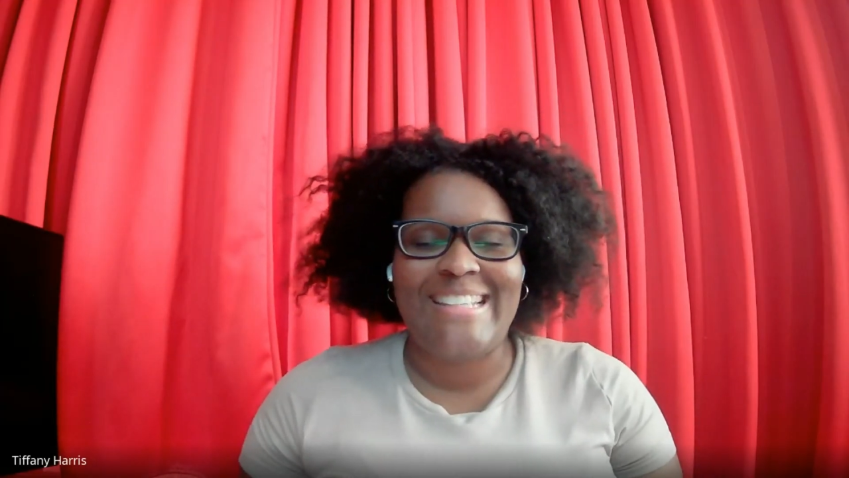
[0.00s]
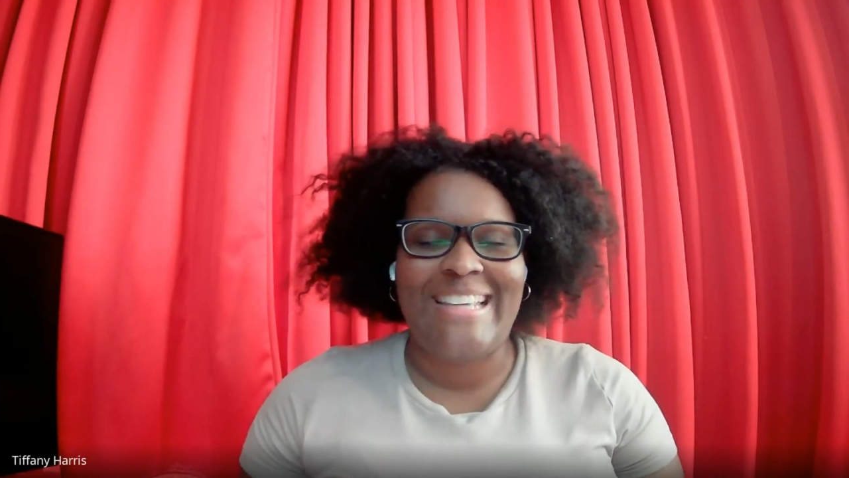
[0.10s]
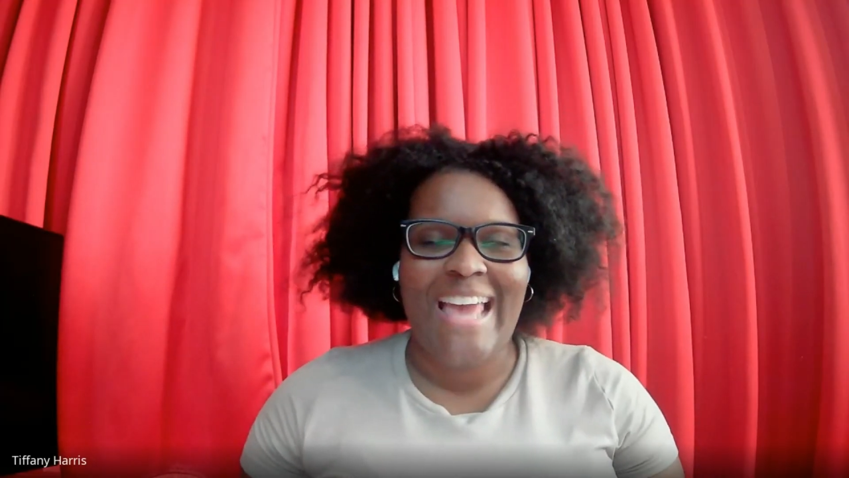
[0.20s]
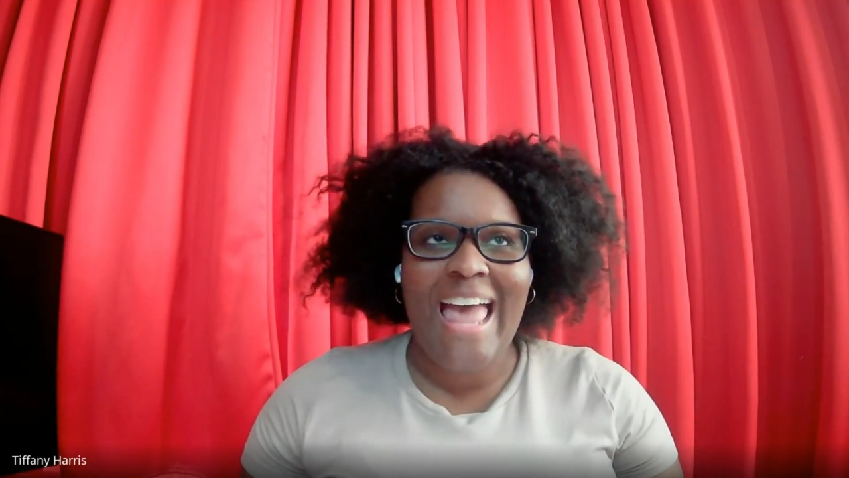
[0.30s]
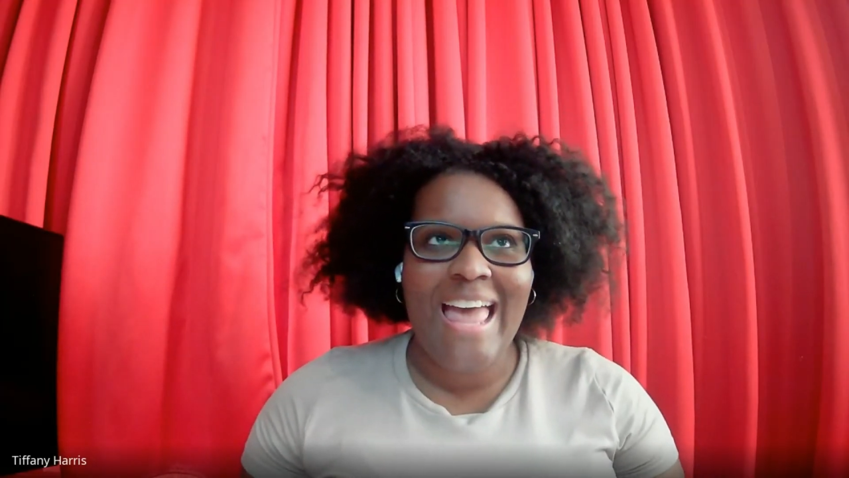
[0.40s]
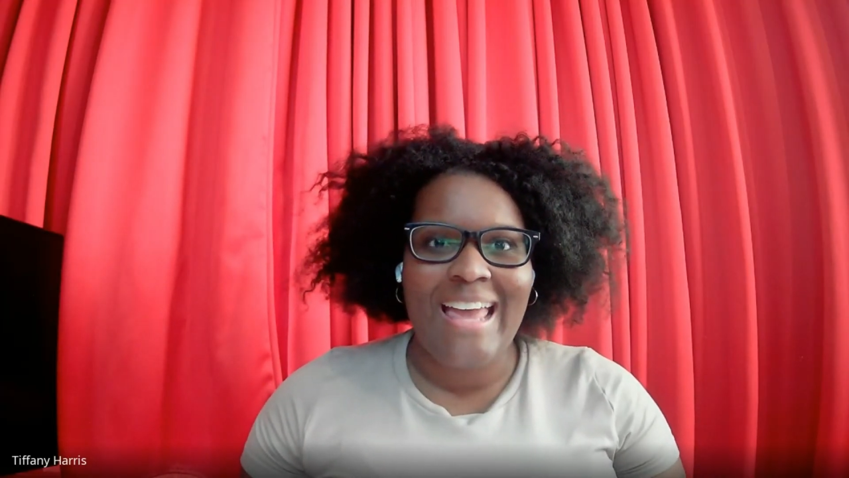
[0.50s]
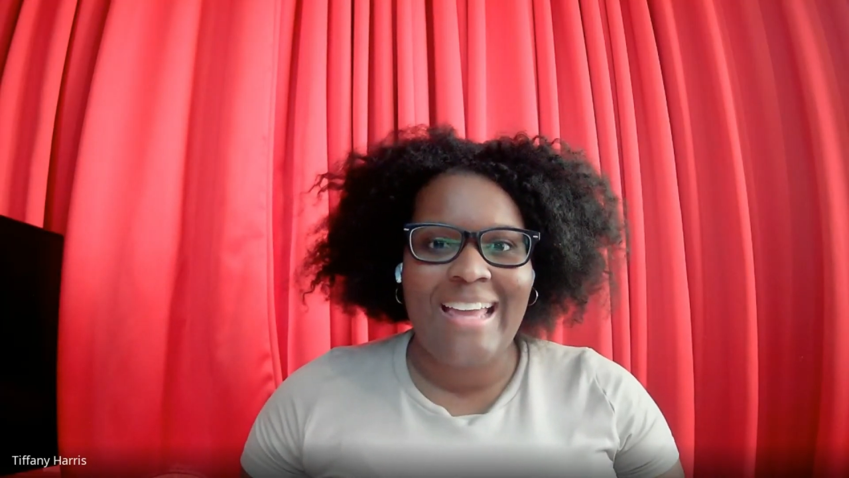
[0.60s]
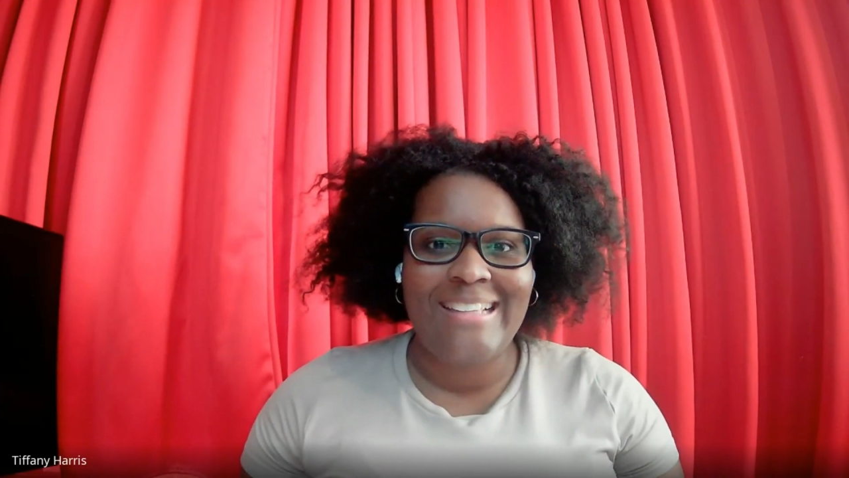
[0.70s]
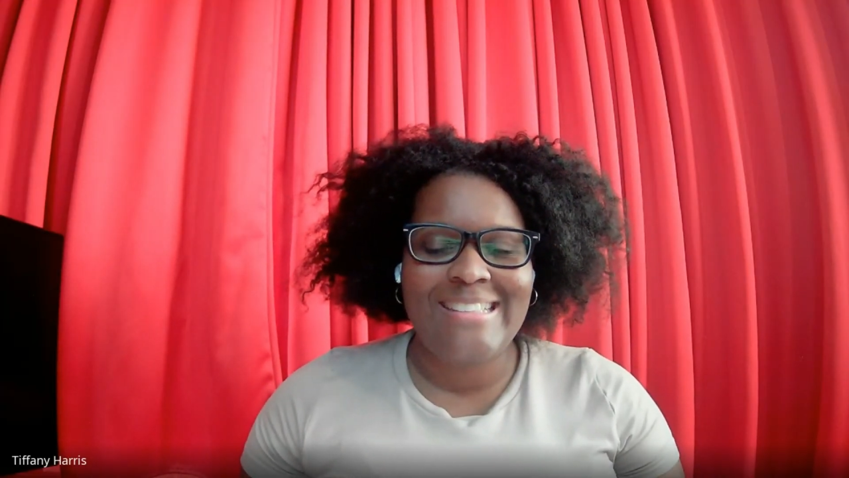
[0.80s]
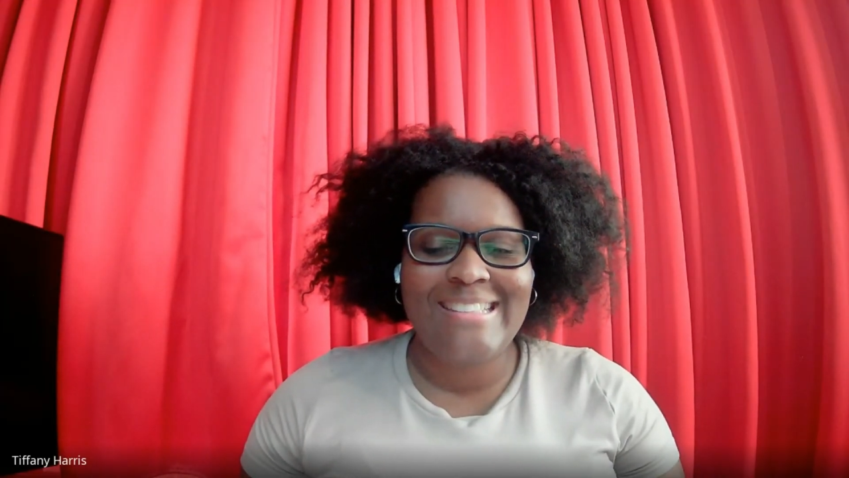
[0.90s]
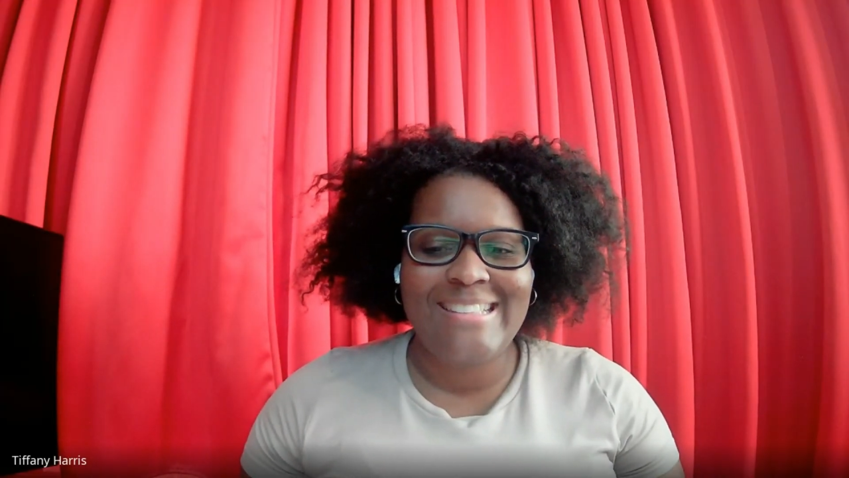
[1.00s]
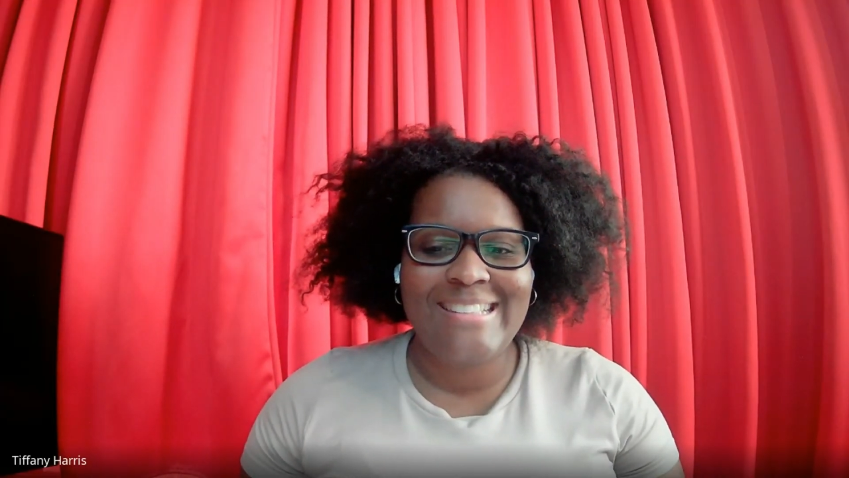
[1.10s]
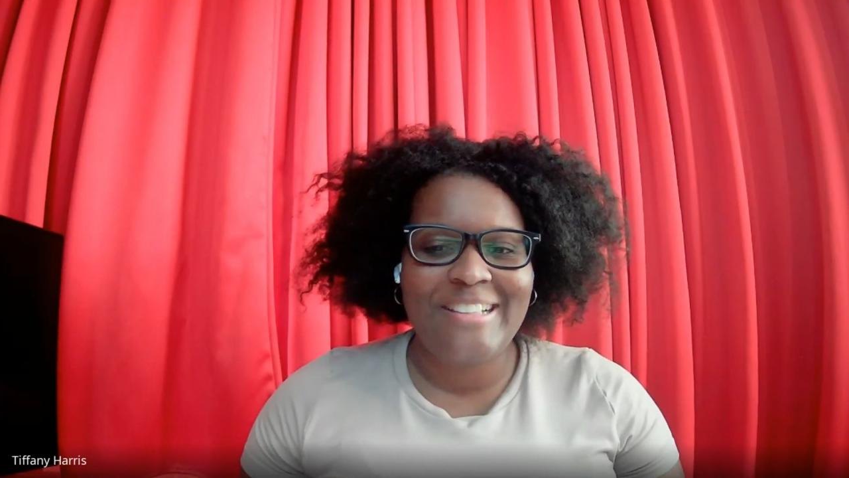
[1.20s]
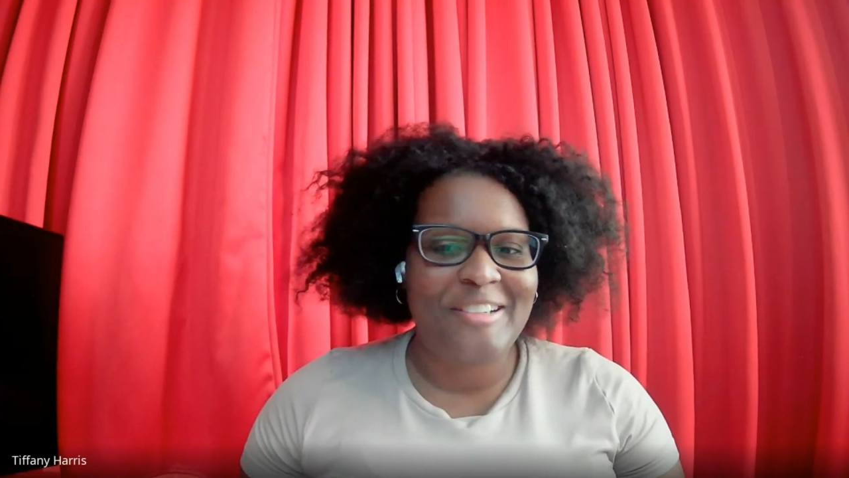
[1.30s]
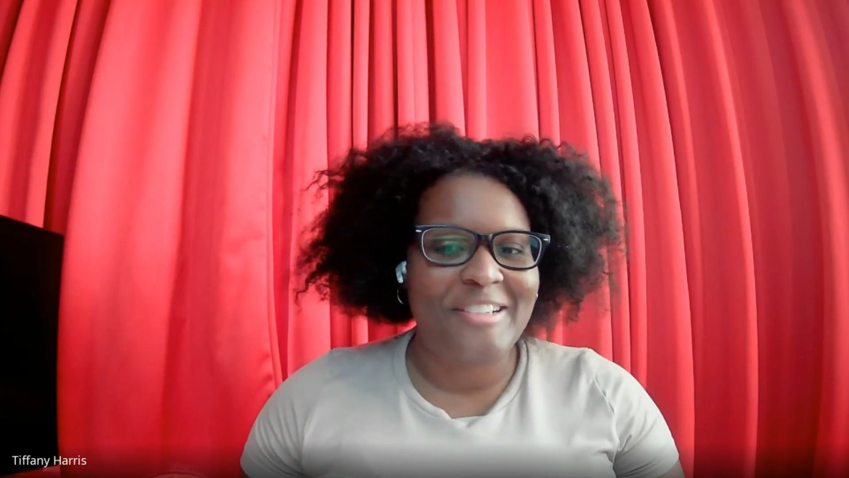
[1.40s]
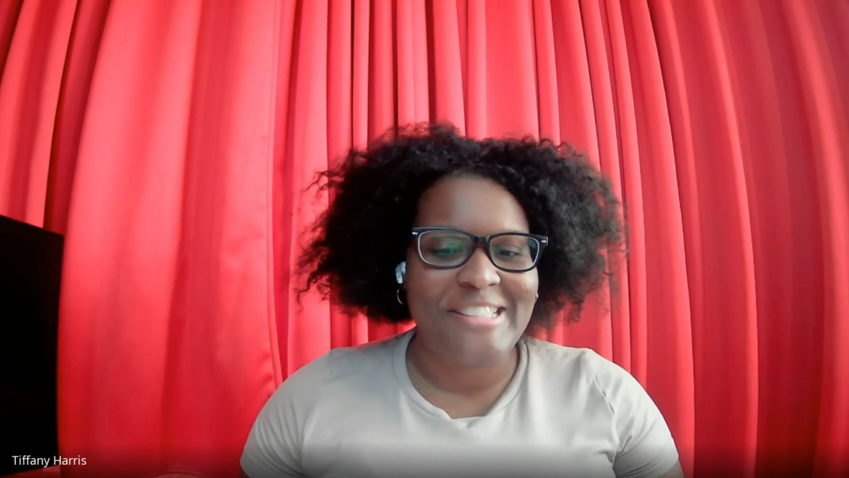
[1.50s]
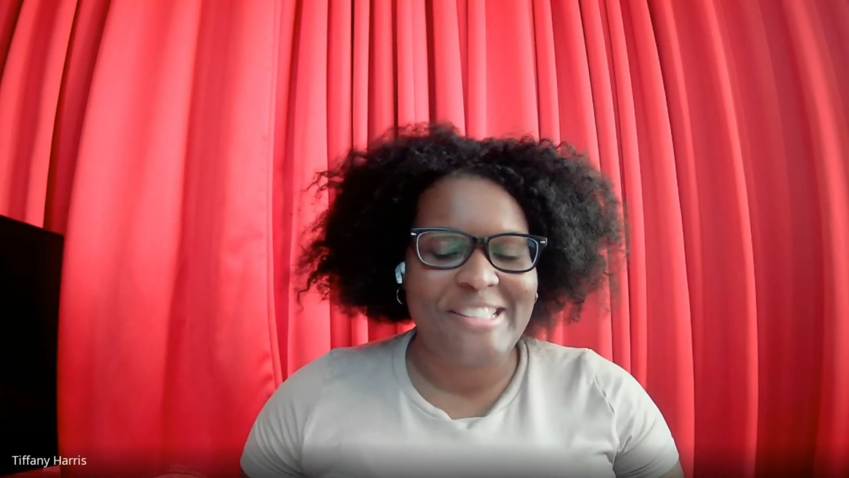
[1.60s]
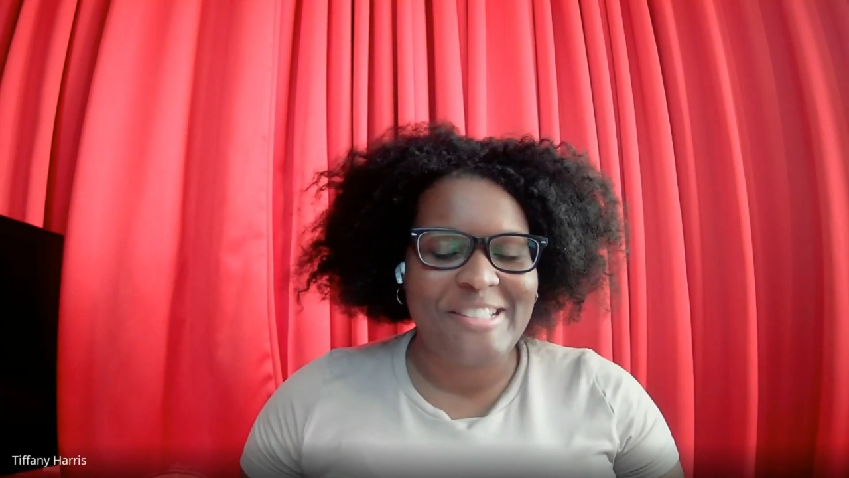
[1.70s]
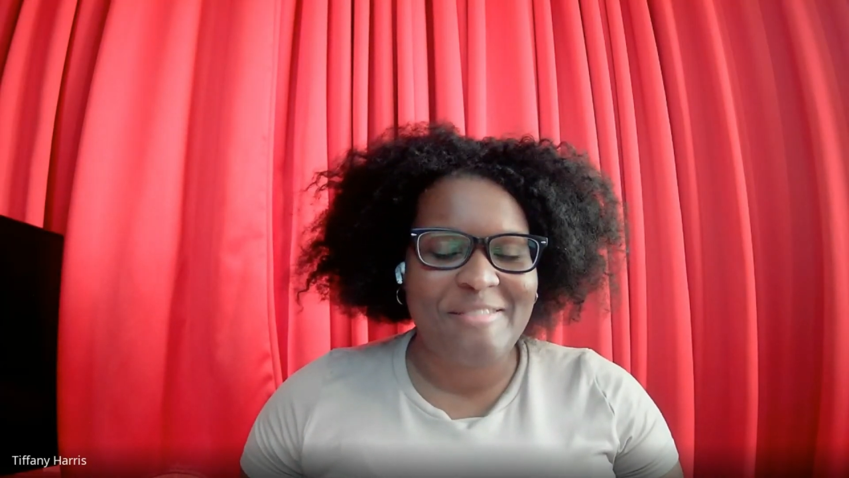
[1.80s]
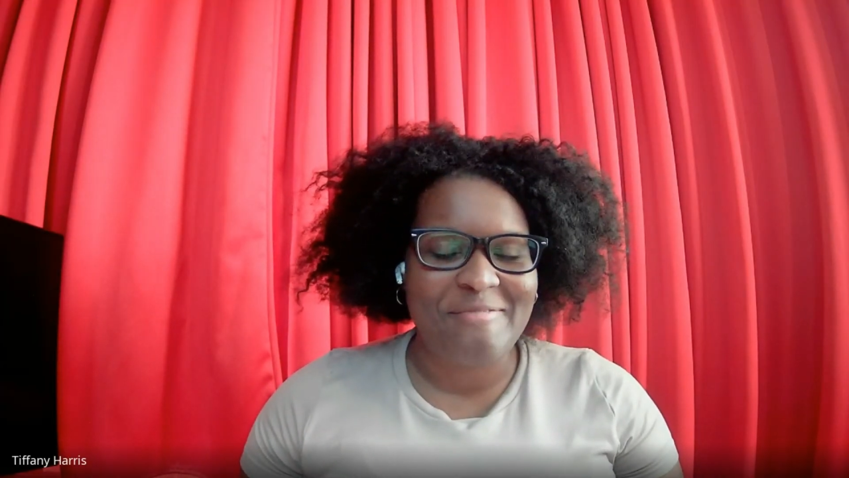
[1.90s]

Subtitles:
guest, Crystal